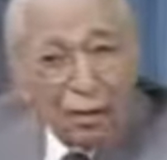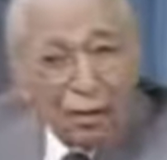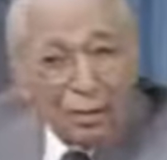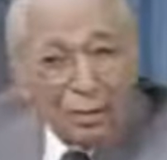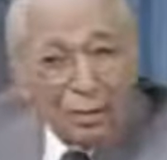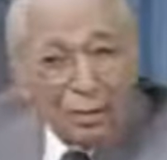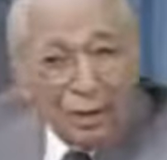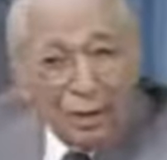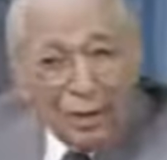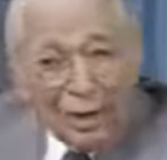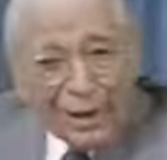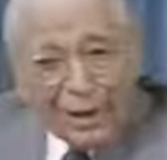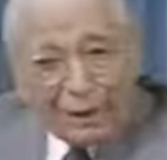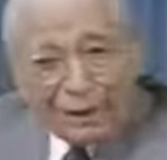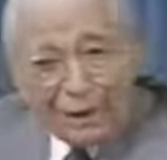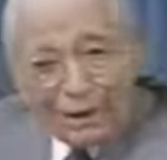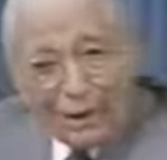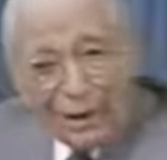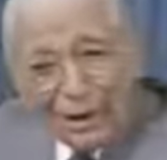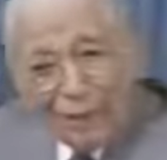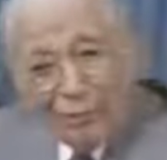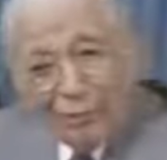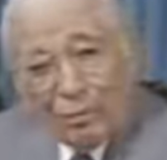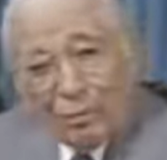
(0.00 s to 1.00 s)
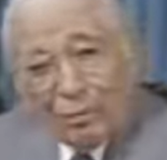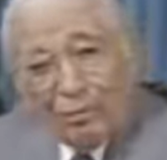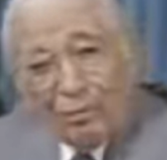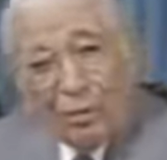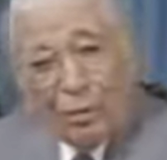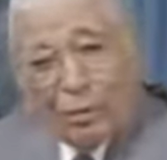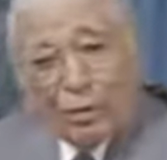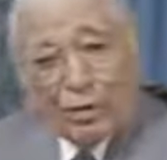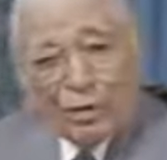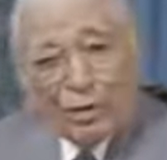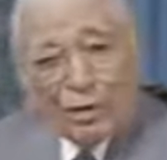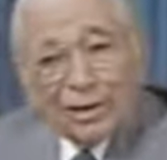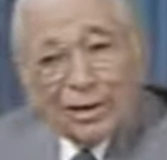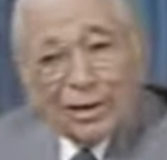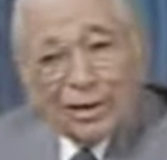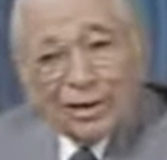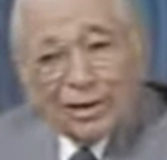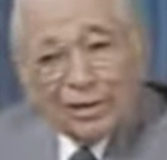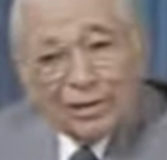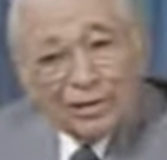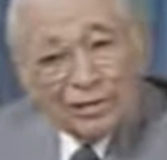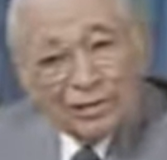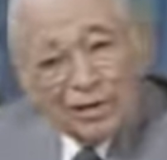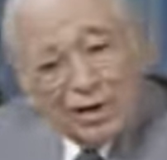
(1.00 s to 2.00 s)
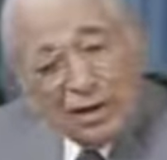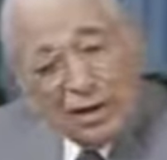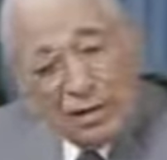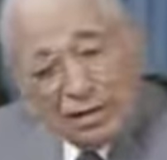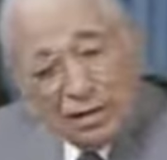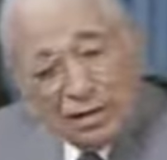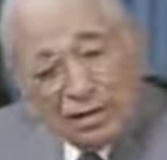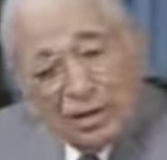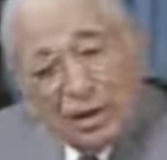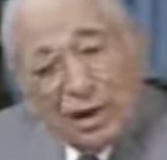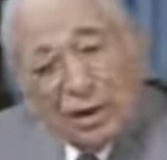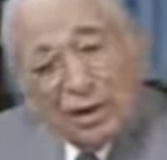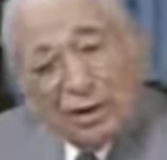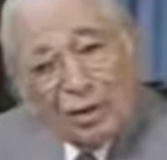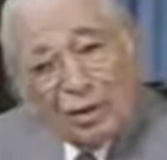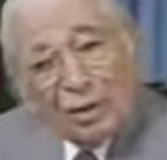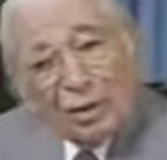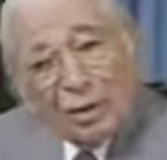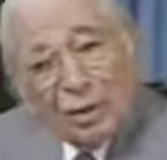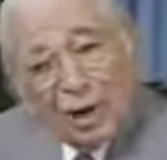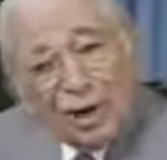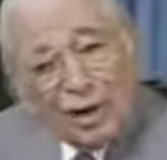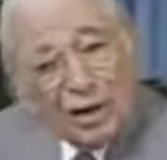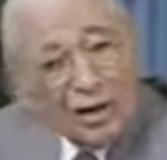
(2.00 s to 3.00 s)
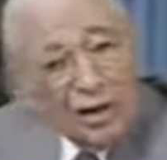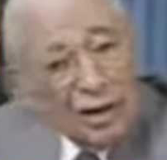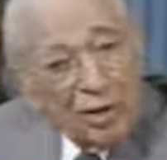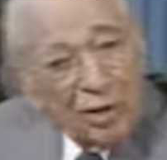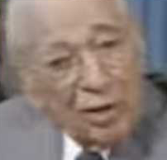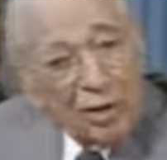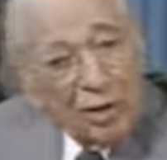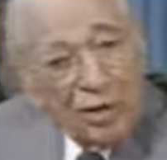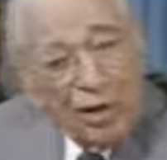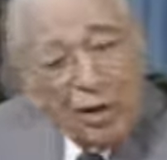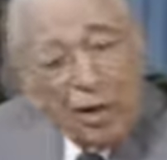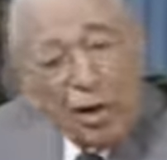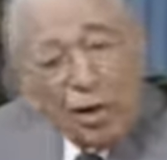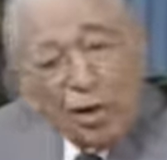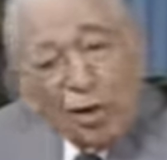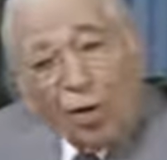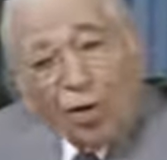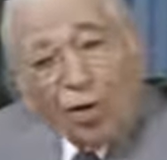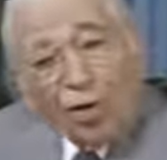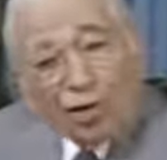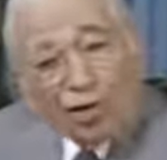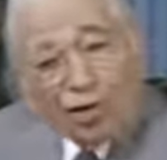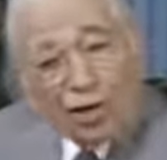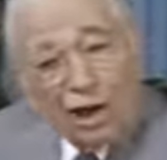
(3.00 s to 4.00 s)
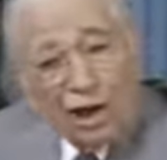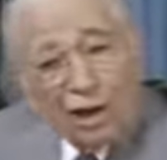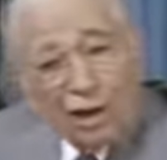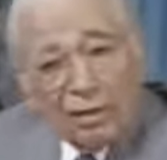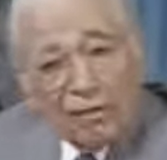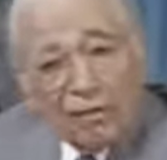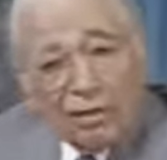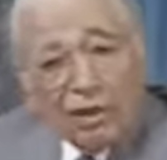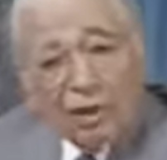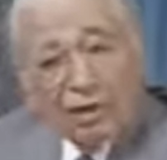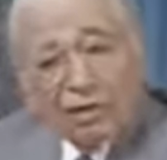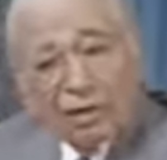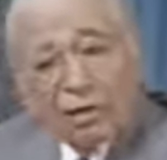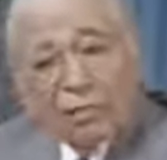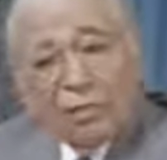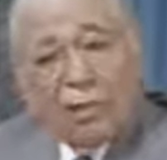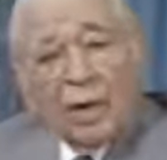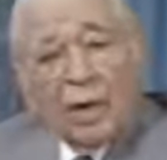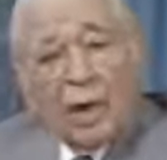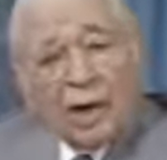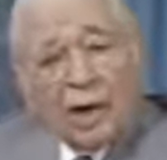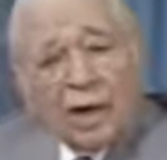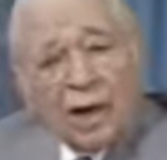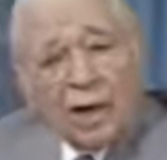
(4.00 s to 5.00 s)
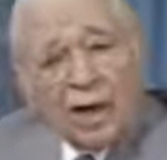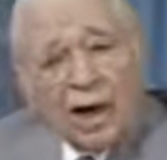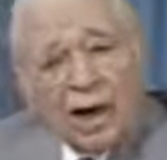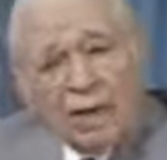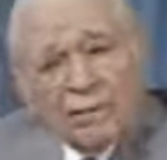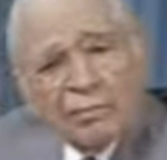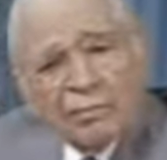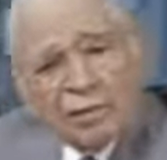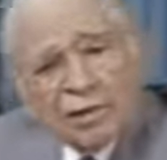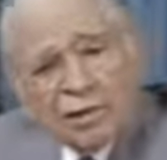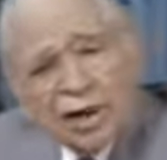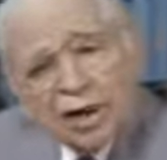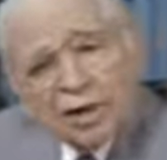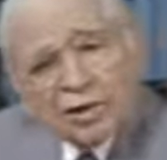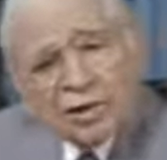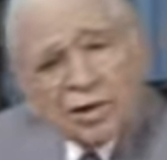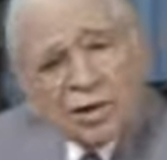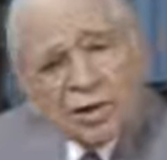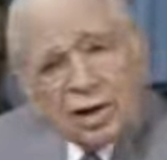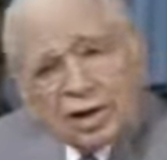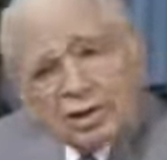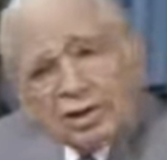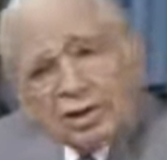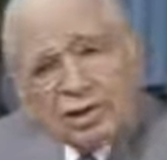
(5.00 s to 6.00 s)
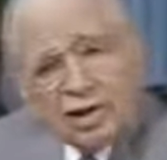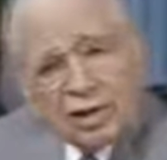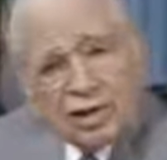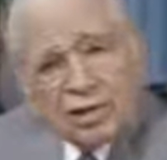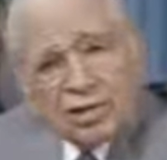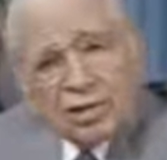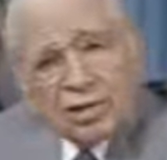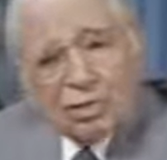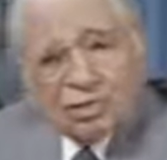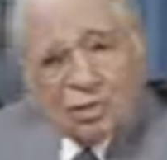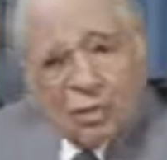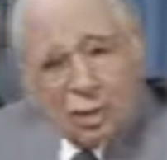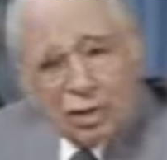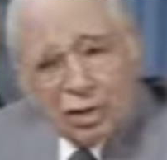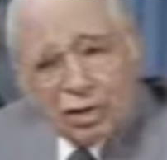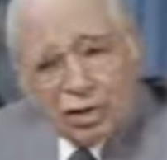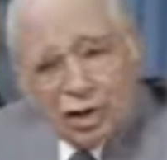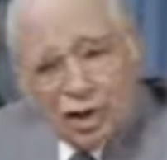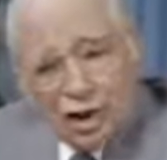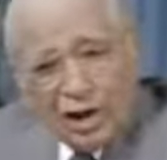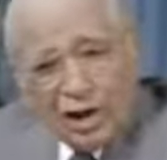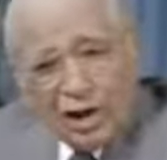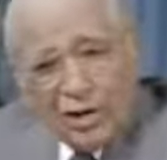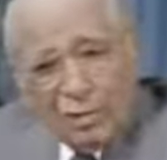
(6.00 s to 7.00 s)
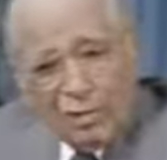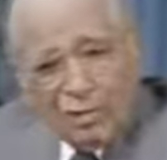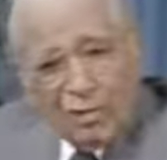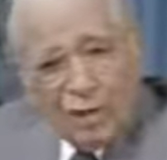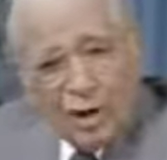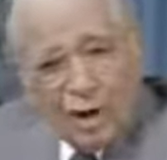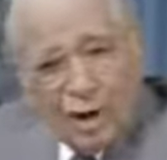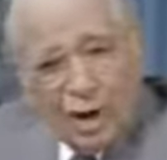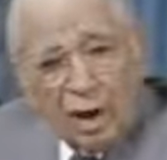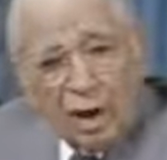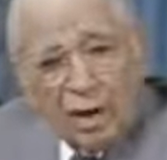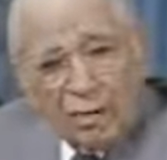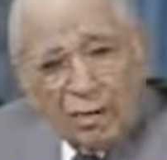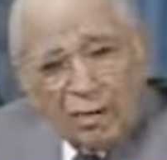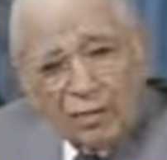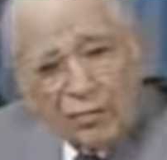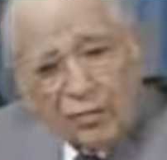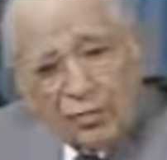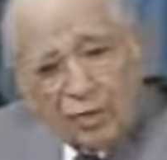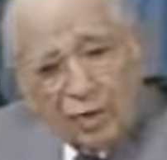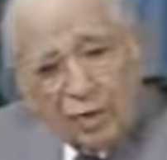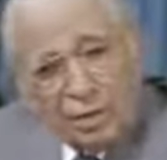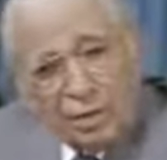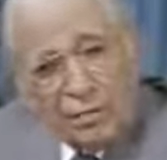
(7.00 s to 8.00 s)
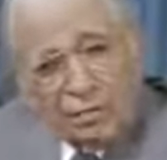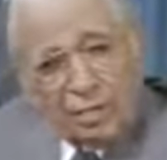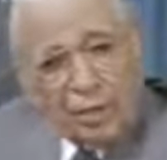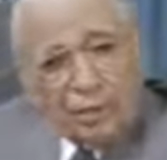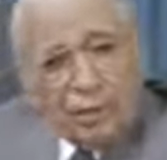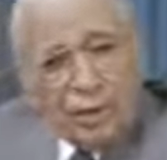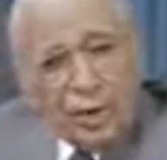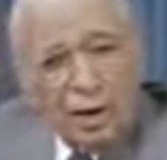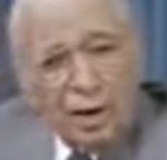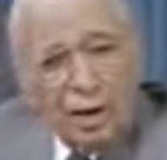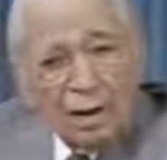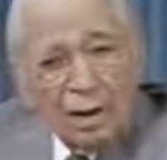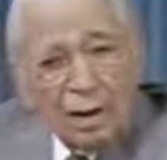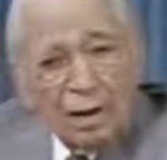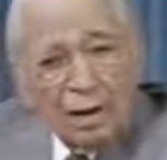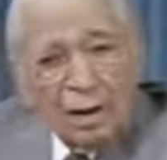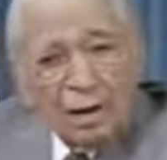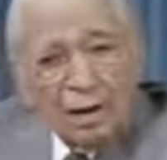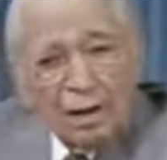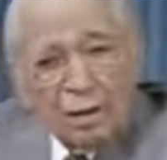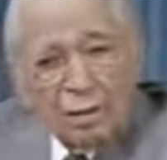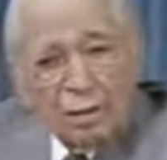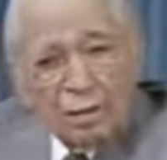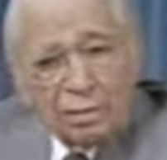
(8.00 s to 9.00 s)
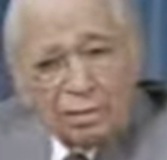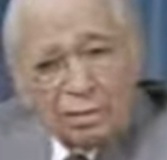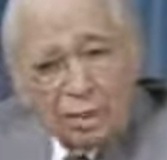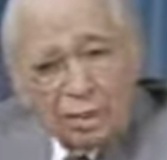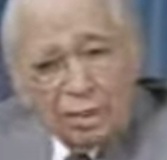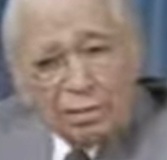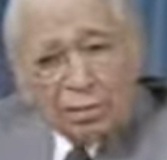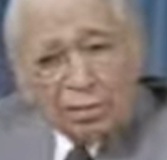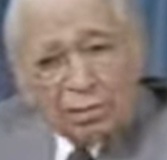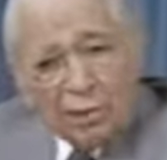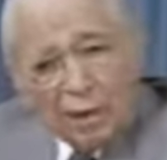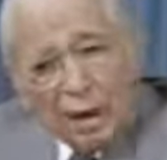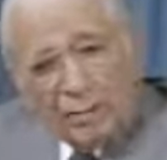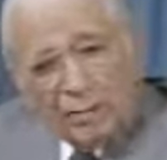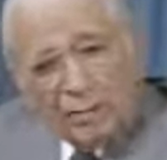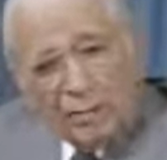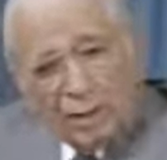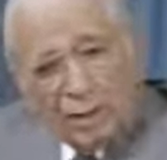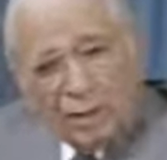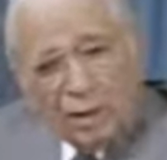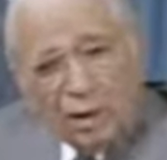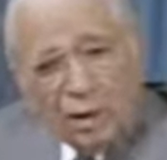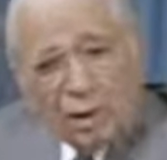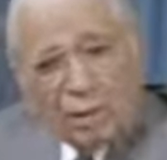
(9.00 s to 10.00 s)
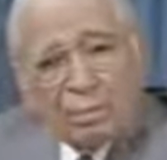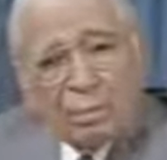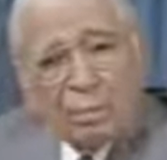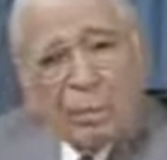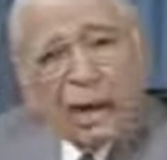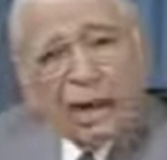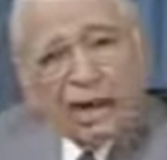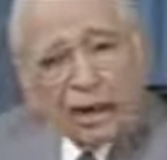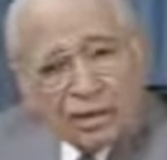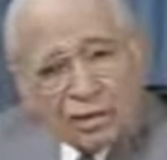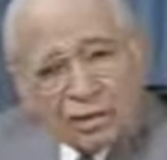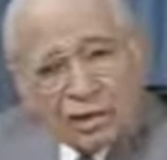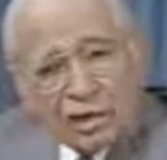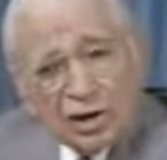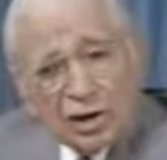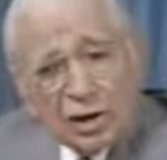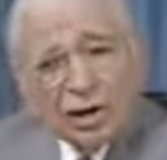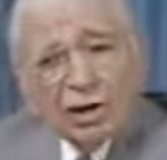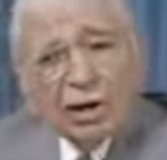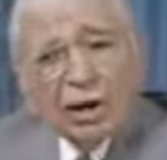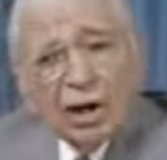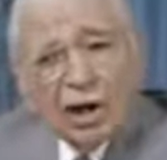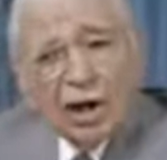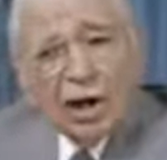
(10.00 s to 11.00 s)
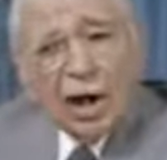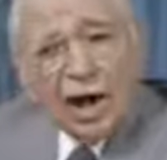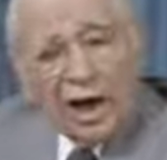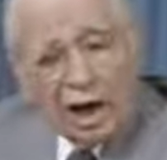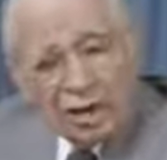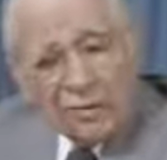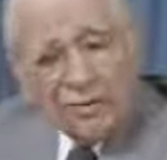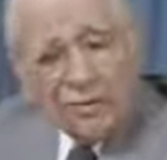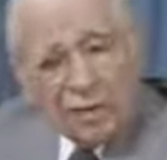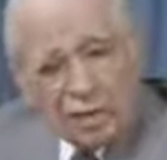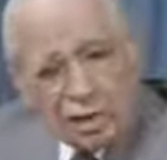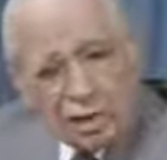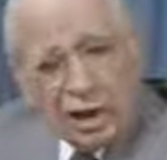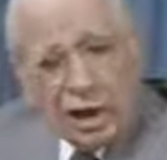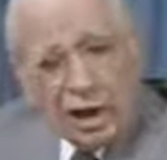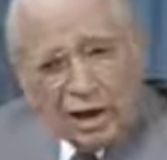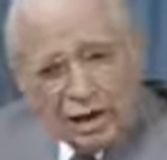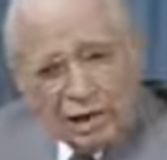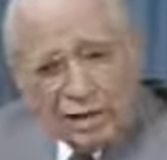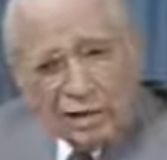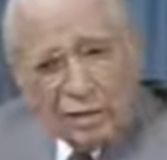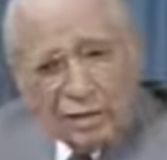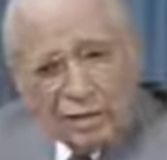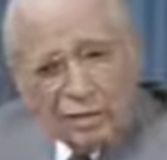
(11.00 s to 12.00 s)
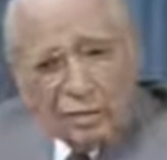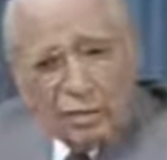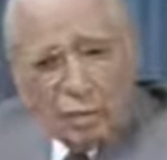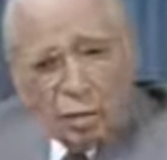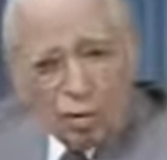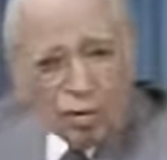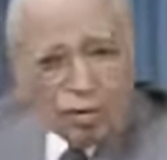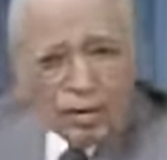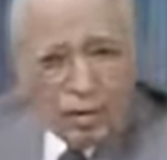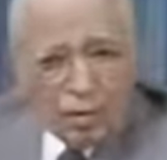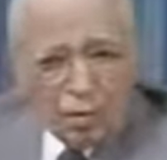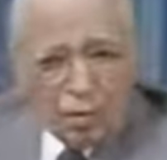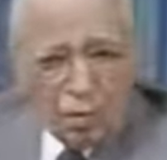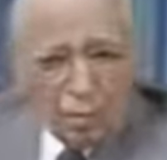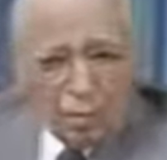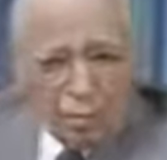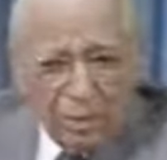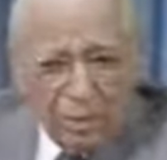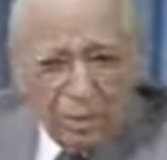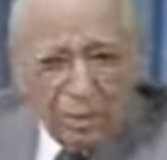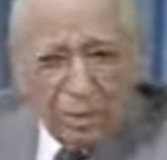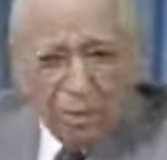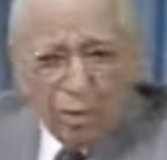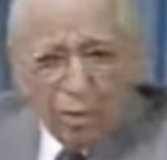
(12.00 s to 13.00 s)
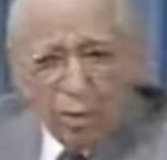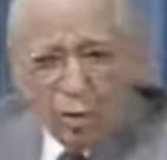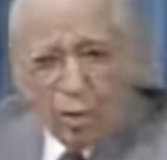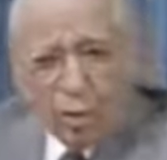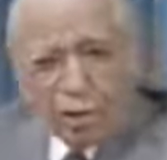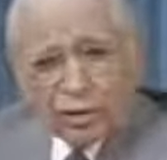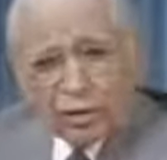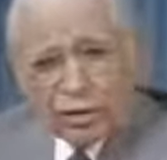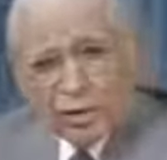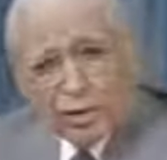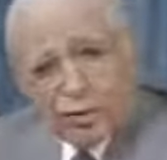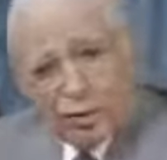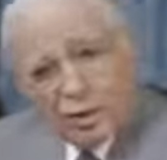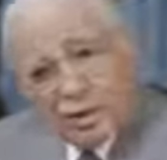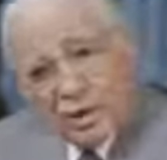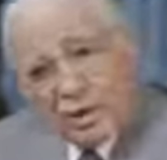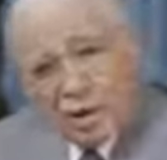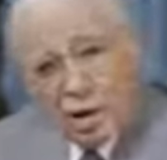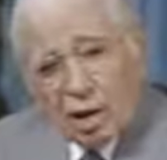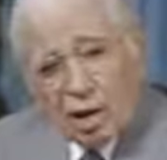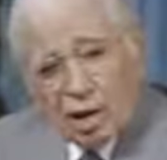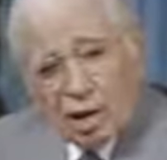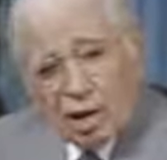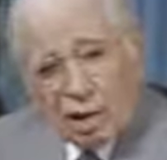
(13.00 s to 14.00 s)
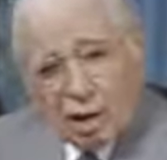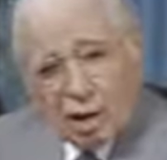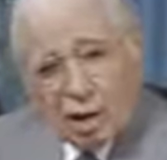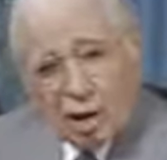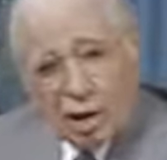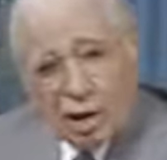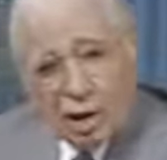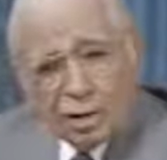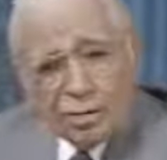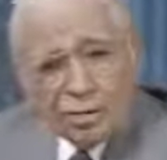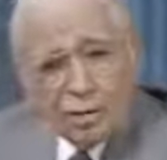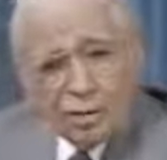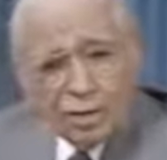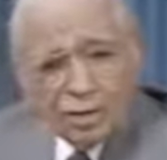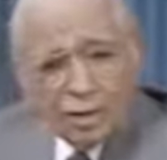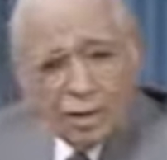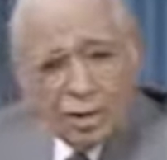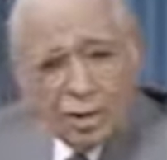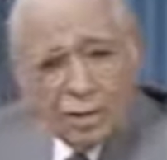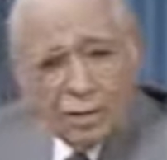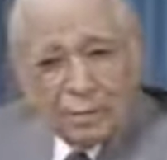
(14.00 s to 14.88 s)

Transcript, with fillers: way back when, before the days of either radio or television, and advertising consisted mostly of uh, uh, newspaper and magazine advertising. Of course, there were billboards, streetcar cards, and